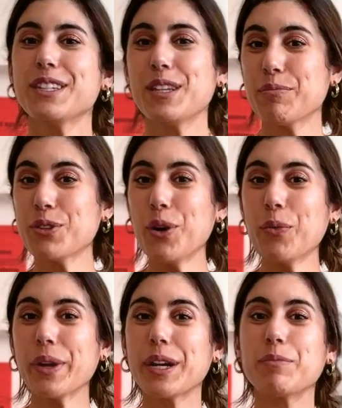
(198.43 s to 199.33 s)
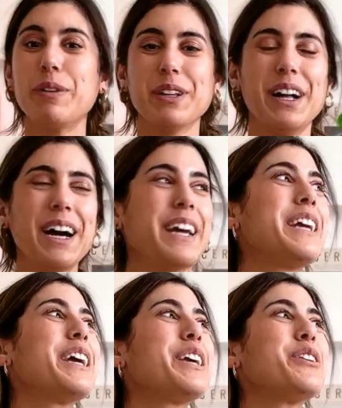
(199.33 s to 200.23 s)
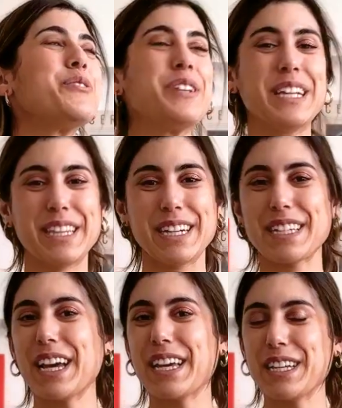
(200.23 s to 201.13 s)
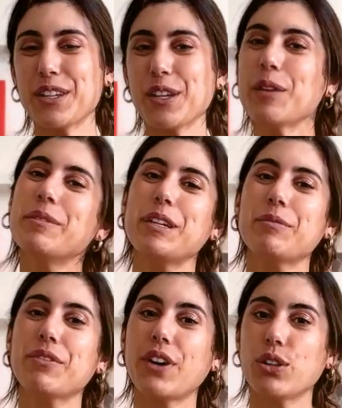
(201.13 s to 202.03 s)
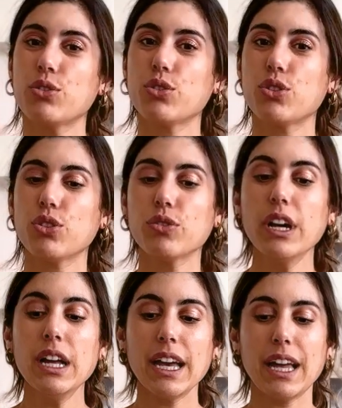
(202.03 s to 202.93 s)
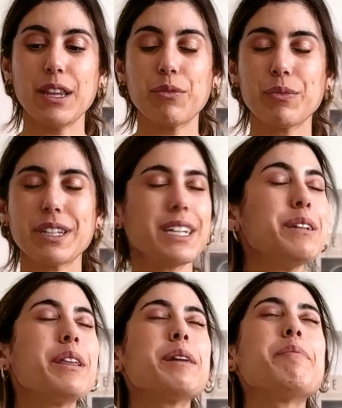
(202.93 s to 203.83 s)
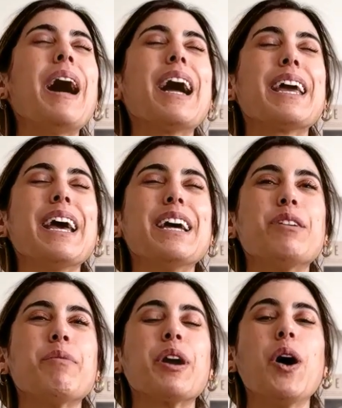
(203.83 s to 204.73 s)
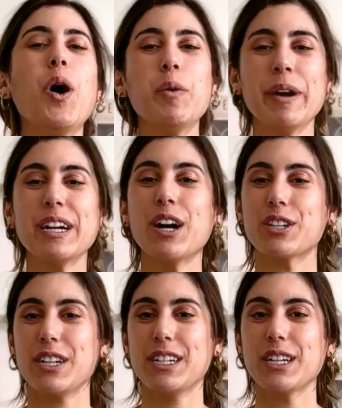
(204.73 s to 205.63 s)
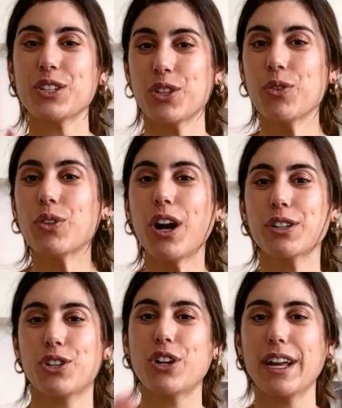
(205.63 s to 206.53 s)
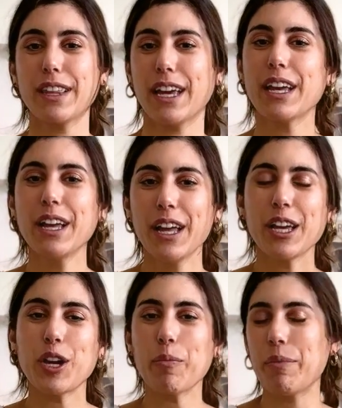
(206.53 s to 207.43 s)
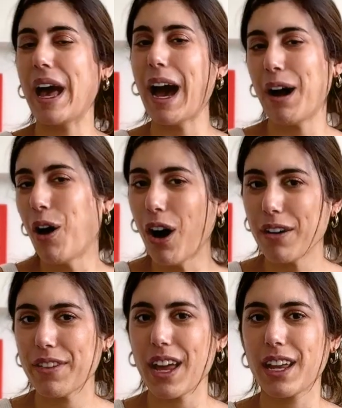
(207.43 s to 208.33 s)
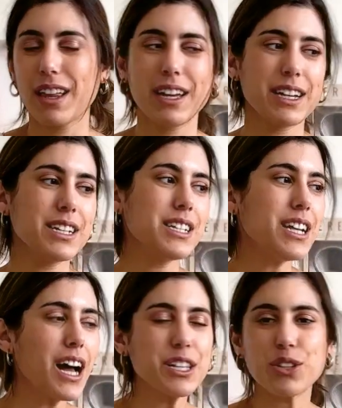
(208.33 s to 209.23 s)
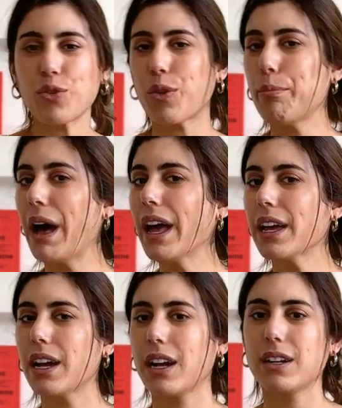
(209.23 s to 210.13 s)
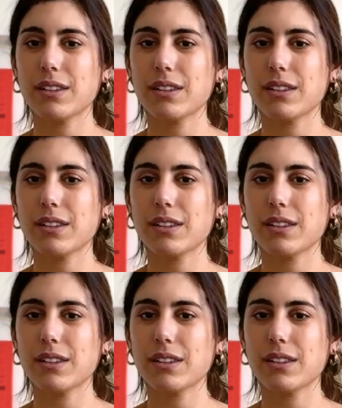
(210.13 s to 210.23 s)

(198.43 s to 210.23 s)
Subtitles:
Seems so weird, but like you need this. I can't tell you how many times I've gotten to a shoot and then we didn't like pack it and I'm like, oh my gosh, and it takes so long to try and like, you know, pat off any like dust or pet hair.